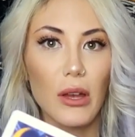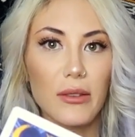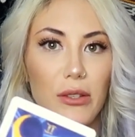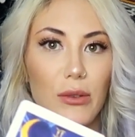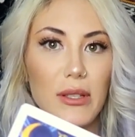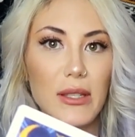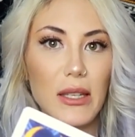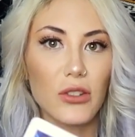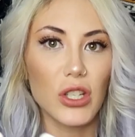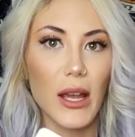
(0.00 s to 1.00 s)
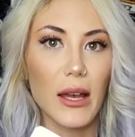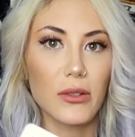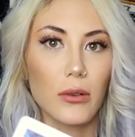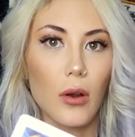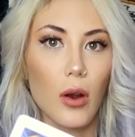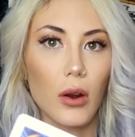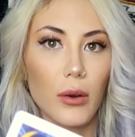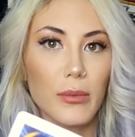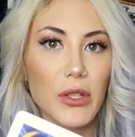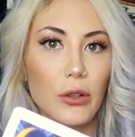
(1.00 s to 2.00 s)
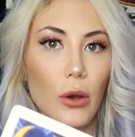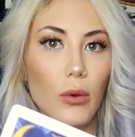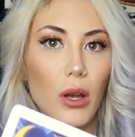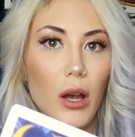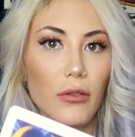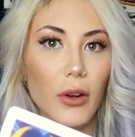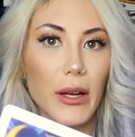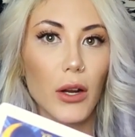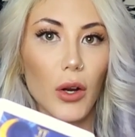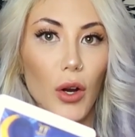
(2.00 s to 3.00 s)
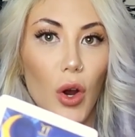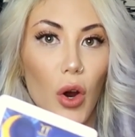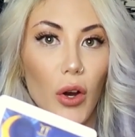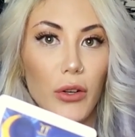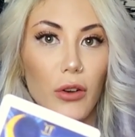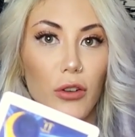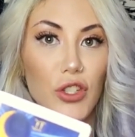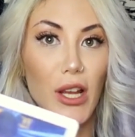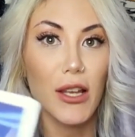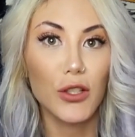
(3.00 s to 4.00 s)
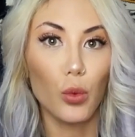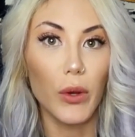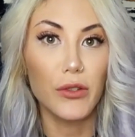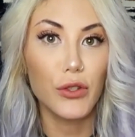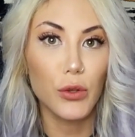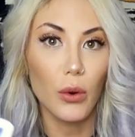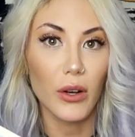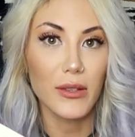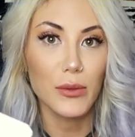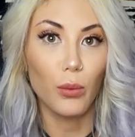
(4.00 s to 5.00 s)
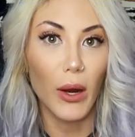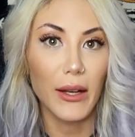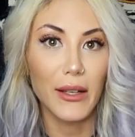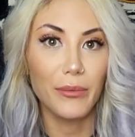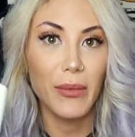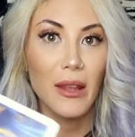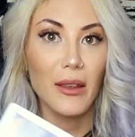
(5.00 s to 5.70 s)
As you can see, she has her arms, you know, covering her heart, her chest with swords ready.